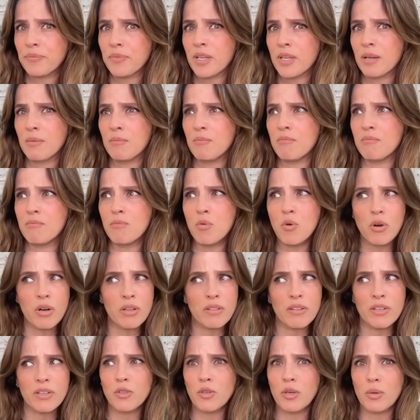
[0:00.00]
more
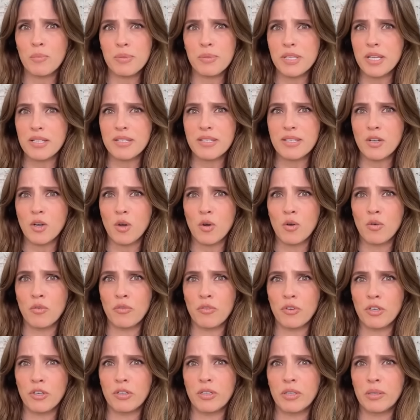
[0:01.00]
than you're obsessing
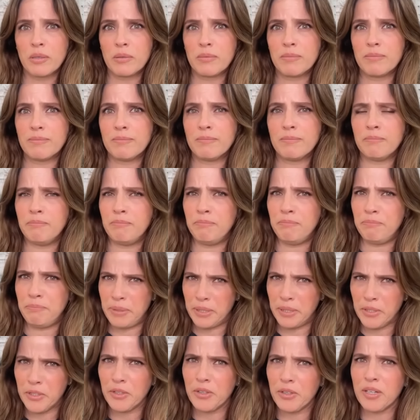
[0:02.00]
over
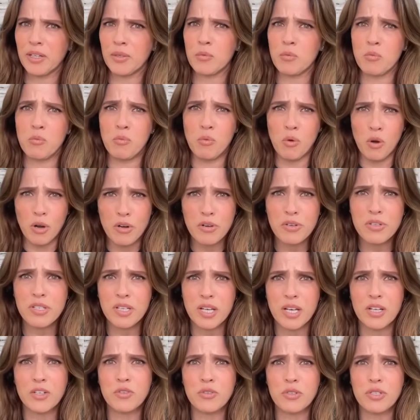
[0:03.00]
bigger and worse
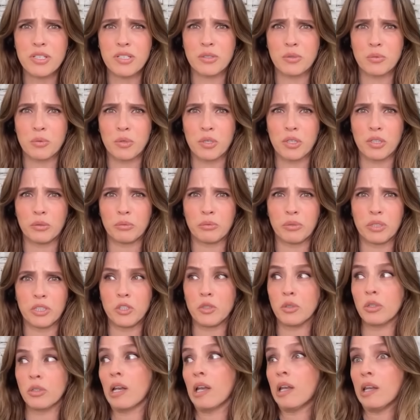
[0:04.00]
countries in the world, when
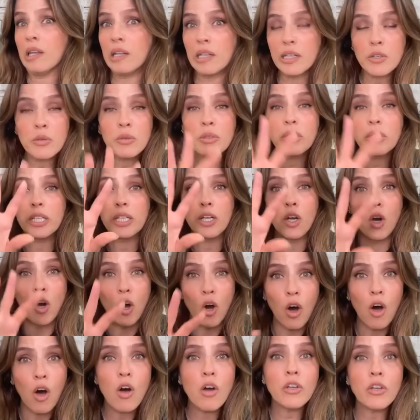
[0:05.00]
you're literally
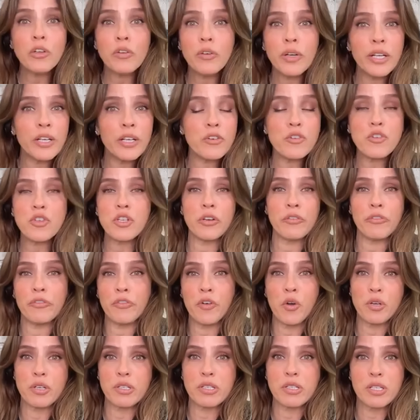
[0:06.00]
all your energy and
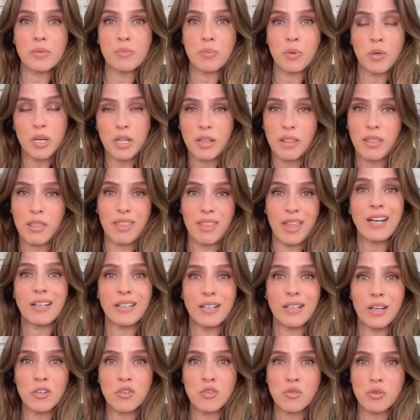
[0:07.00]
focus is put on that
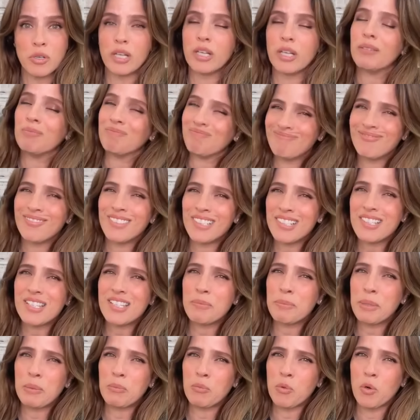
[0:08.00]
country, there's a
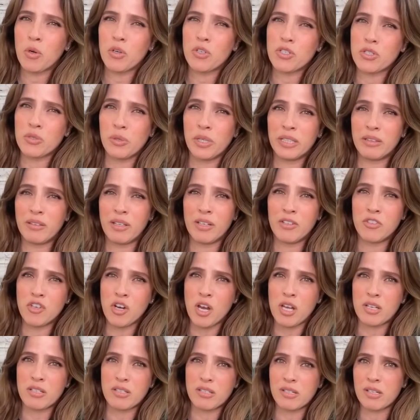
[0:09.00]
bit more to it than
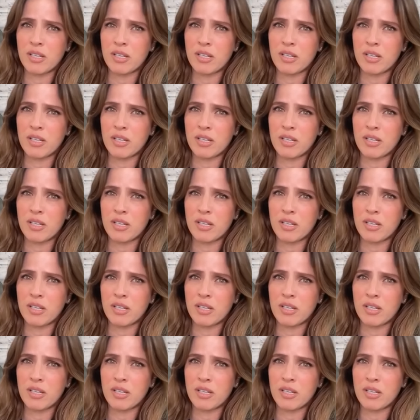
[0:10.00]
just